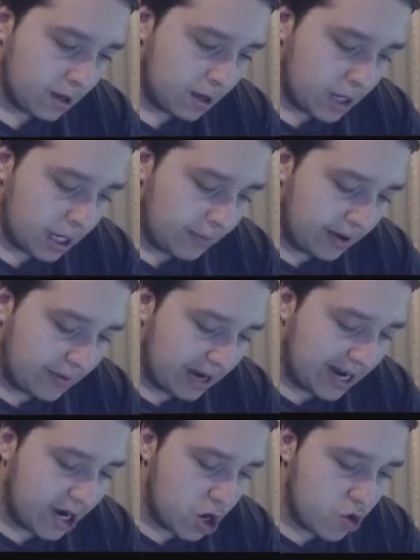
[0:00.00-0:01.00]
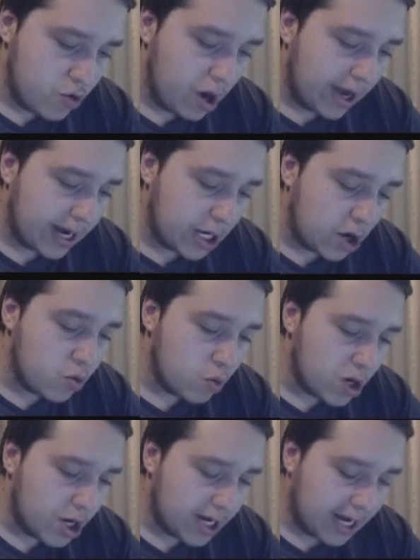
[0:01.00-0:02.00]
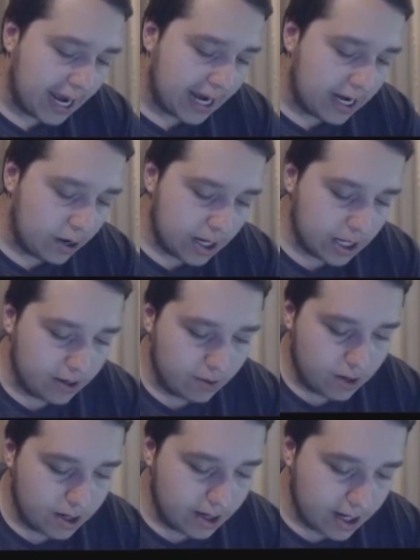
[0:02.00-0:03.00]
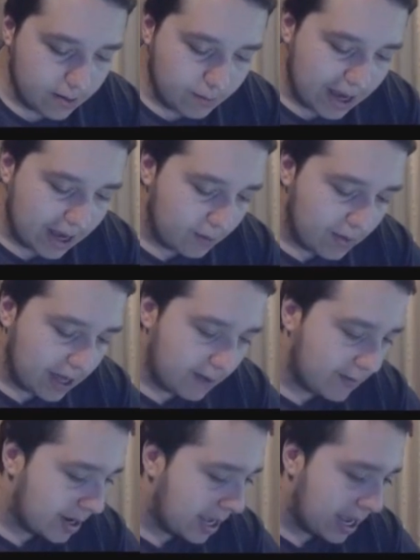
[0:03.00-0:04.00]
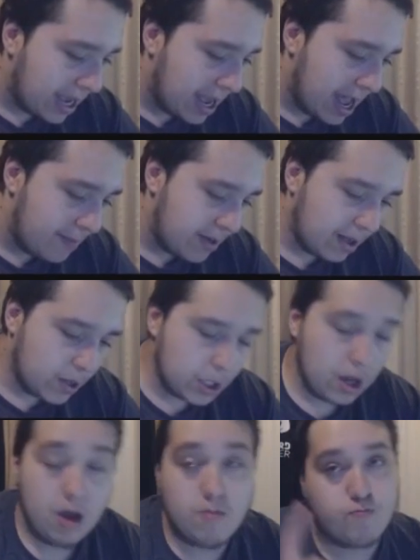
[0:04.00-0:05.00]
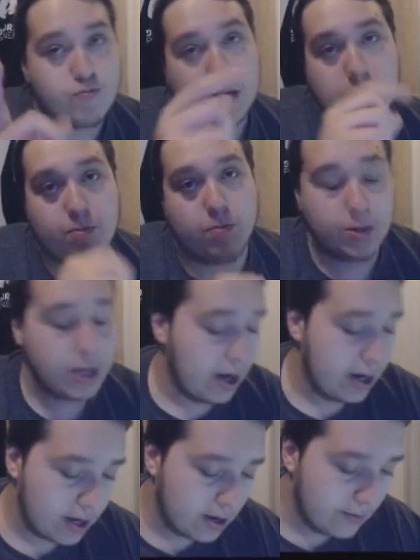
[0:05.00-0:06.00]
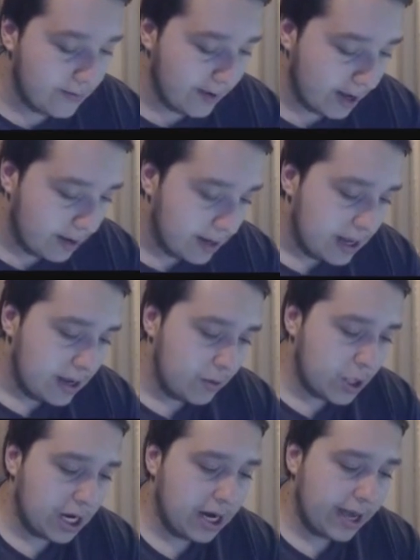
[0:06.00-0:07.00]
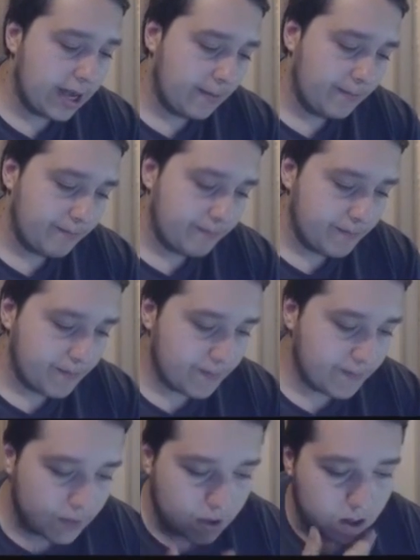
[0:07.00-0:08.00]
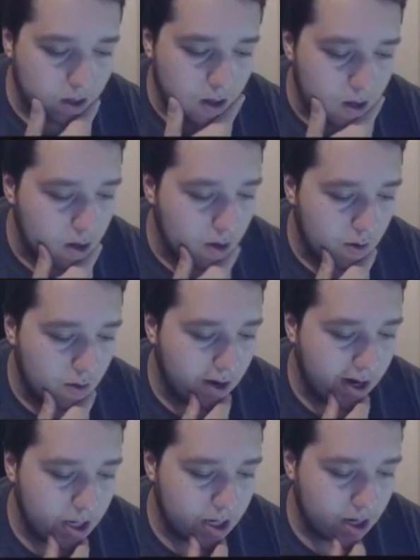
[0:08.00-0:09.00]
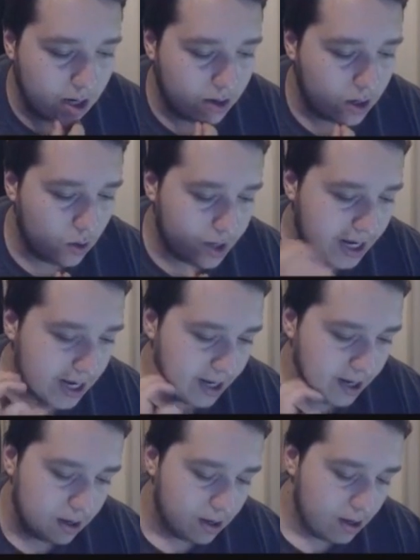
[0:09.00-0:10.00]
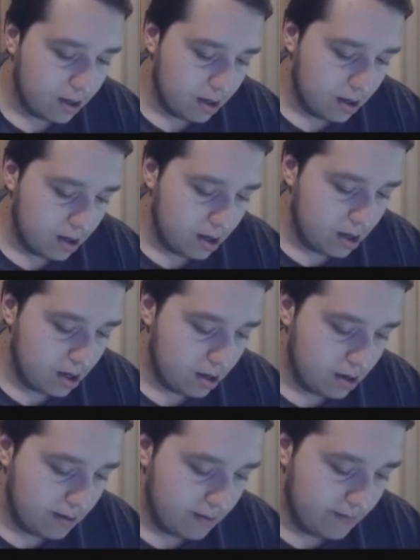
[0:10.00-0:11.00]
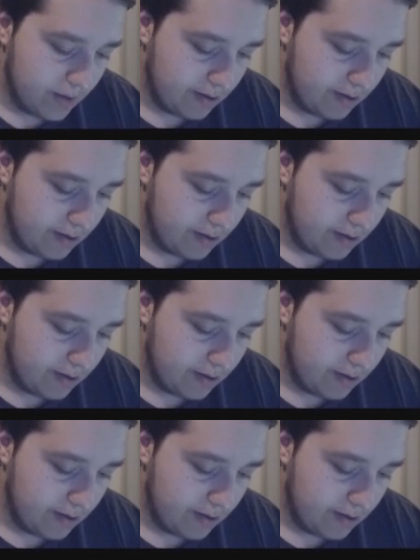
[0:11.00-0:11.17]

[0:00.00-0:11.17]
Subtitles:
Some people are like, no, likes don't work, dang, likes don't work, they make me freaking happy. So that's certainly a cool thing, which I like. Right, so you're dead. I'm